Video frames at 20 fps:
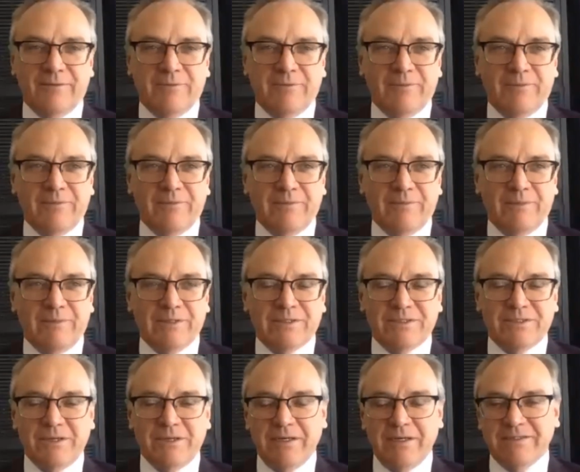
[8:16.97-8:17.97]
yeah,
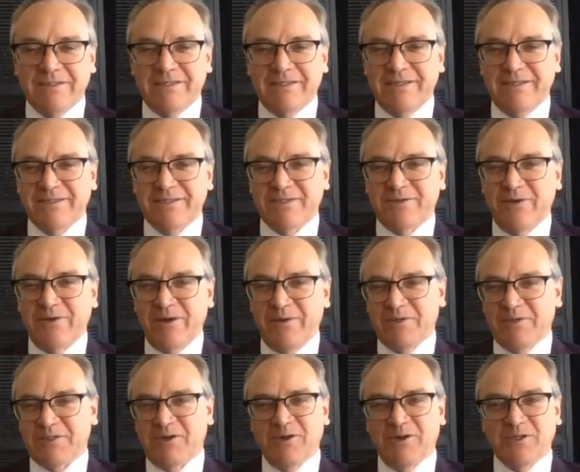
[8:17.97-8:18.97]
besides these great
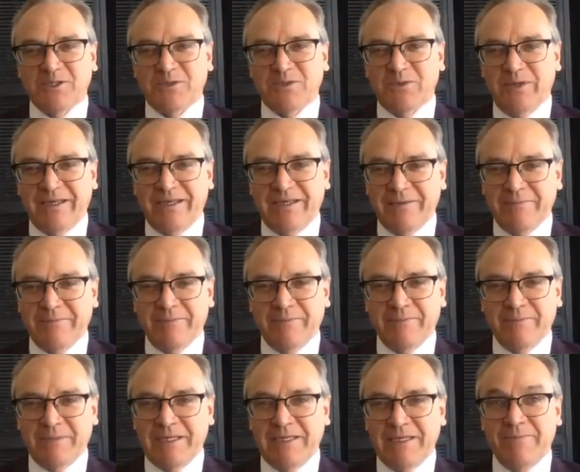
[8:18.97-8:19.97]
results, we keep
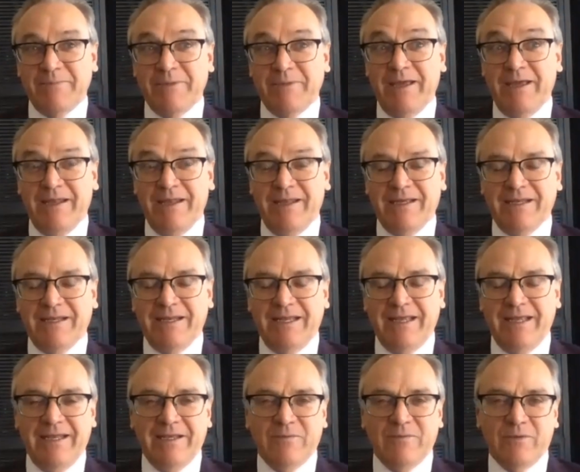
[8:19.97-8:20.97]
hitting and
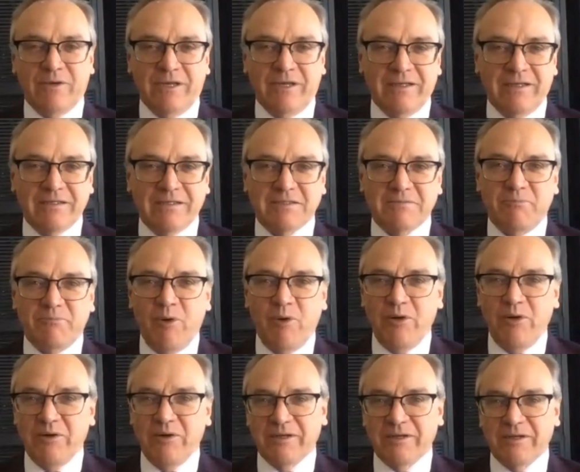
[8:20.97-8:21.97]
hitting. We're getting
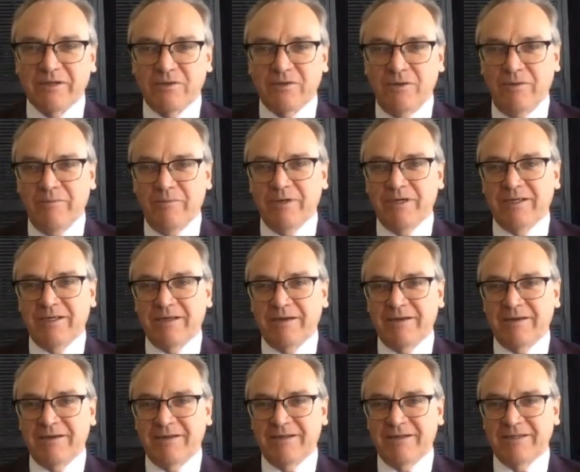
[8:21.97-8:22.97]
spoiled at Columbia,
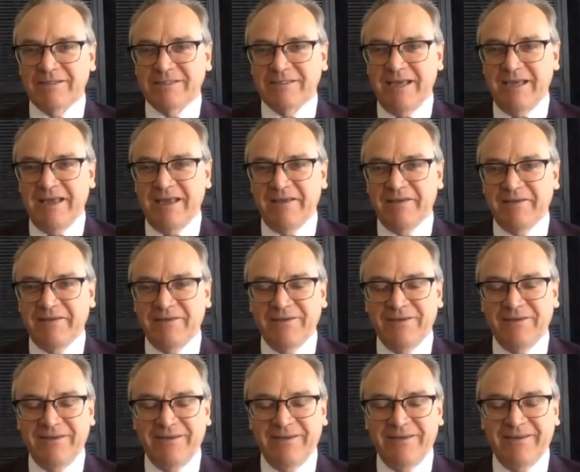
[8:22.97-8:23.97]
I got to say.
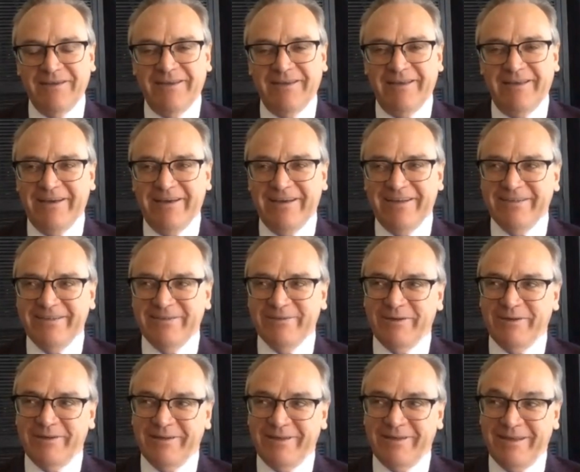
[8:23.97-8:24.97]

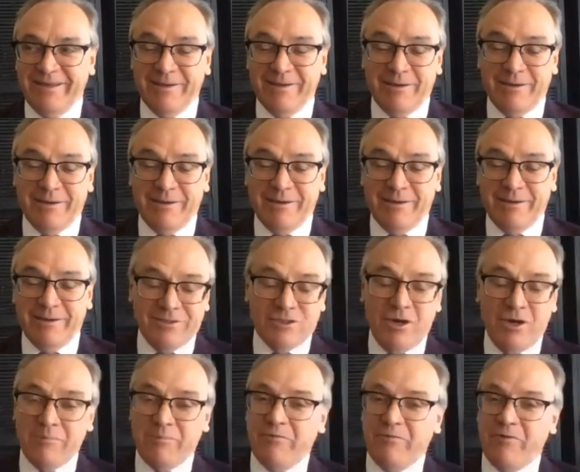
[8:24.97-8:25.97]
And on
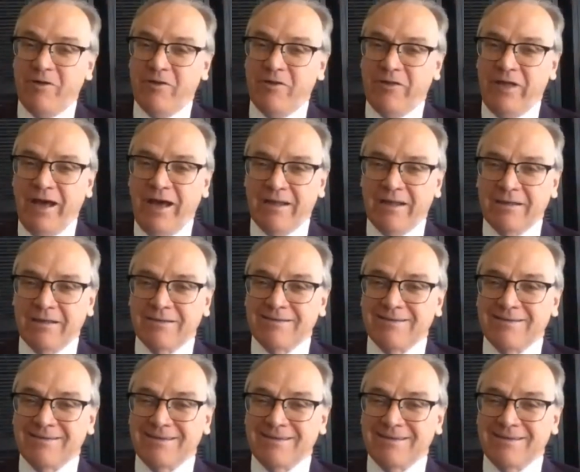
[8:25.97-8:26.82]
top of all that,